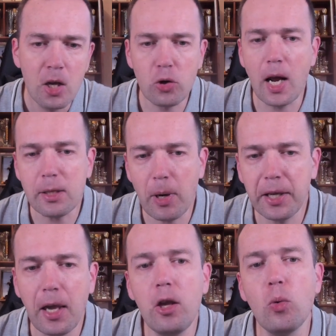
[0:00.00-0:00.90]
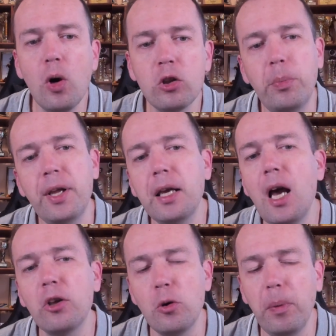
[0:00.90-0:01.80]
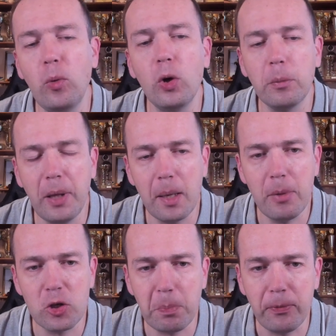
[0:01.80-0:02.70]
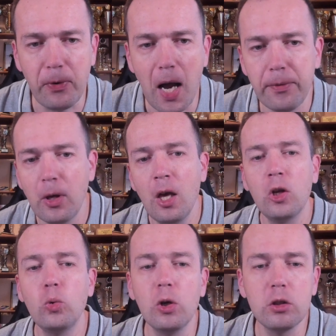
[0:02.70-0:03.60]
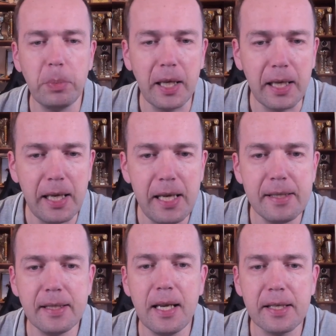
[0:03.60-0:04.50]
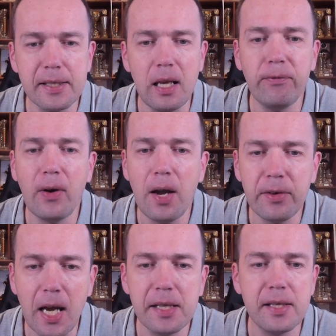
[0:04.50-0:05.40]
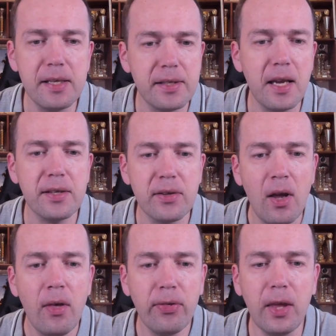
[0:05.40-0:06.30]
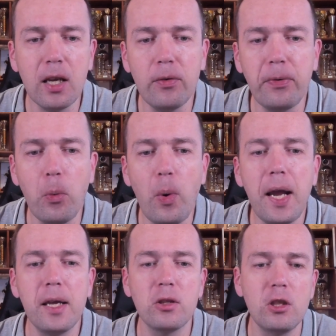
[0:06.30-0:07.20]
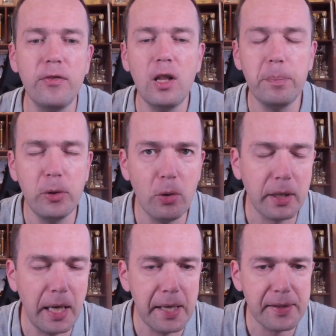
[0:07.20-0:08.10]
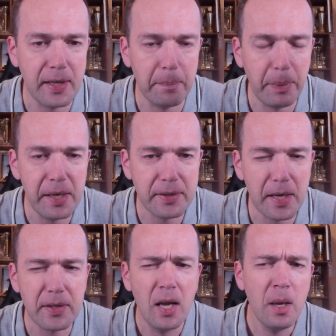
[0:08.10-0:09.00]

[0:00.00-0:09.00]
So that's why here you want to bring it out, you want to play bishop f5, you want to play e6, c5, knight c6, think of a way to develop your kingside pieces,